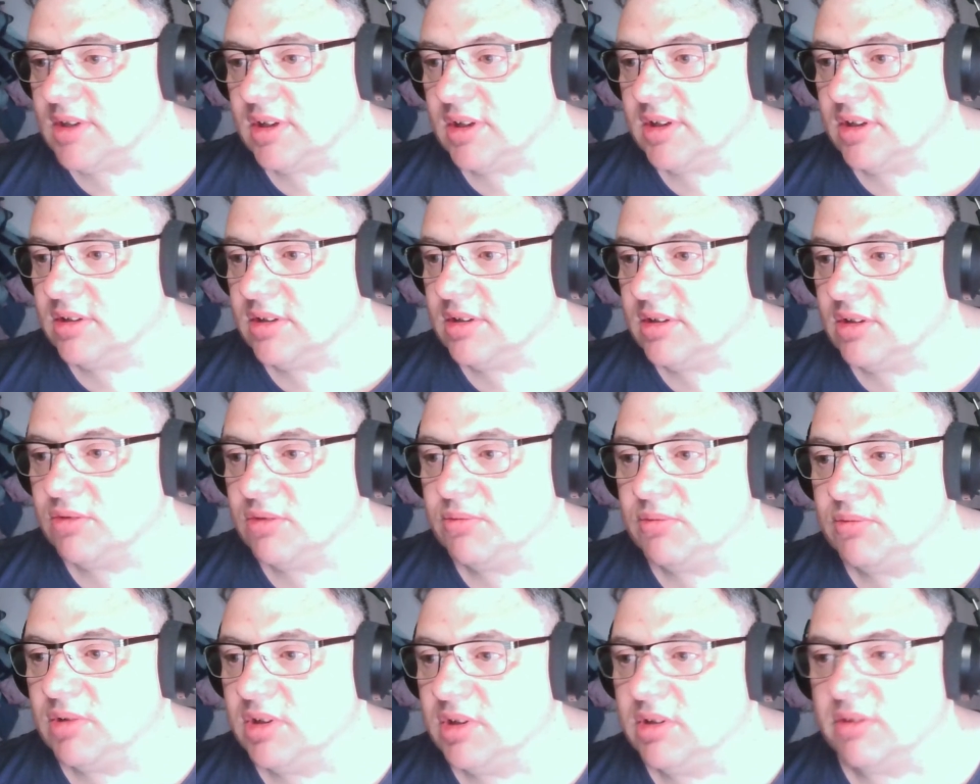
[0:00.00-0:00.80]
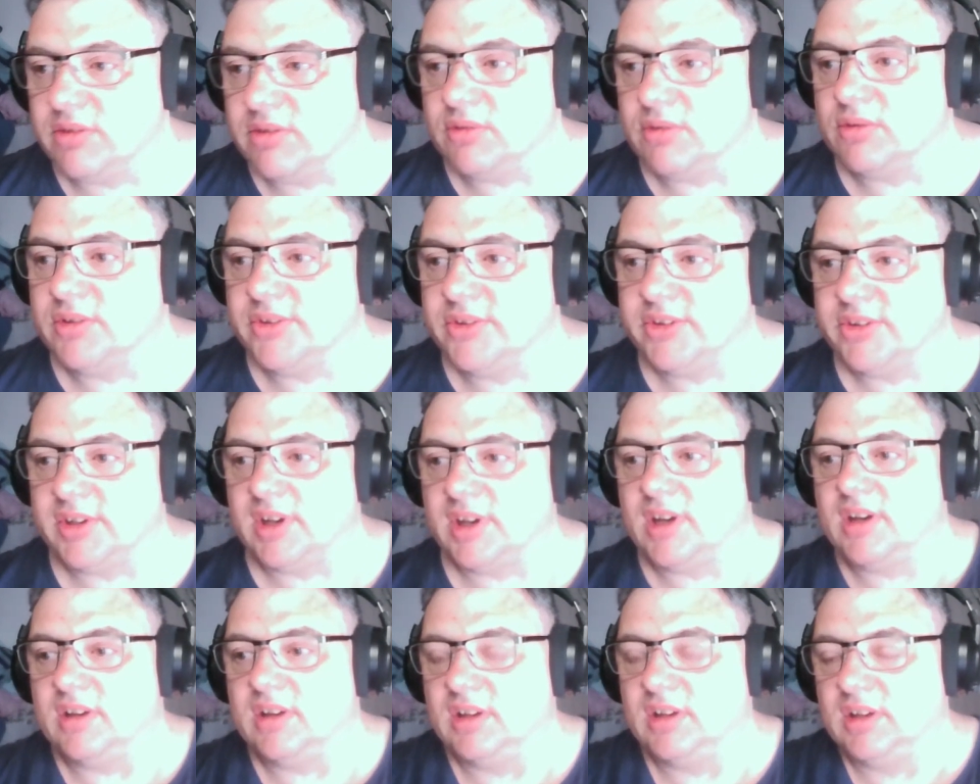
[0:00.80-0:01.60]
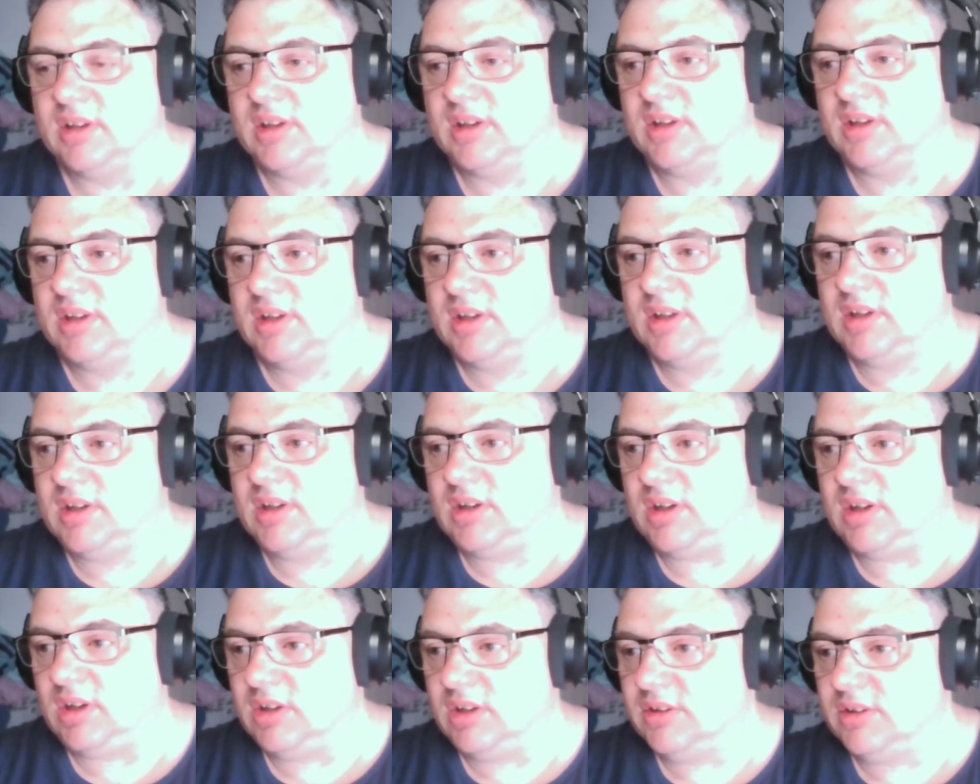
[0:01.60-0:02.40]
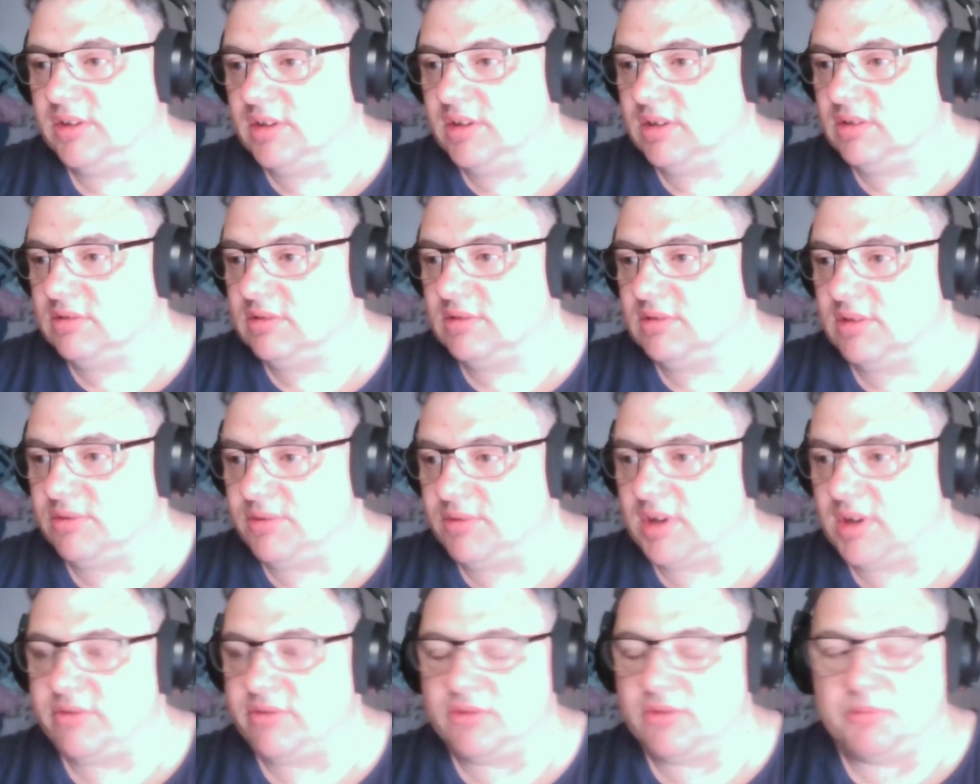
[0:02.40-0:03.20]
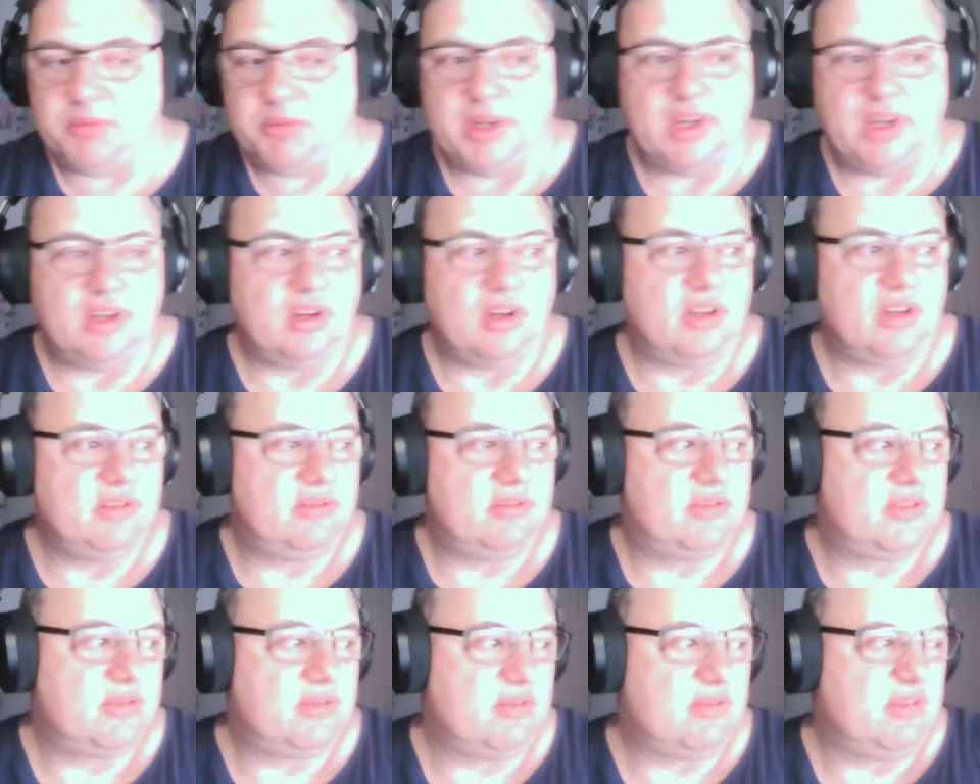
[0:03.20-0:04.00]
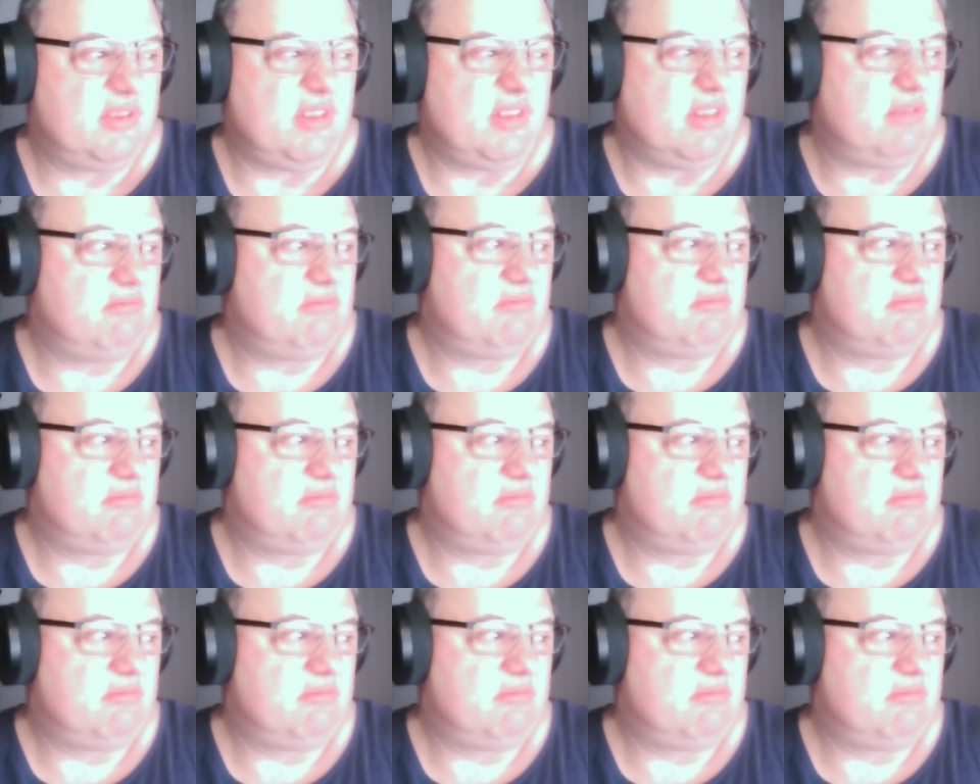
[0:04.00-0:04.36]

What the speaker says: don't know what your thoughts are on the raffle bat. I sort of don't.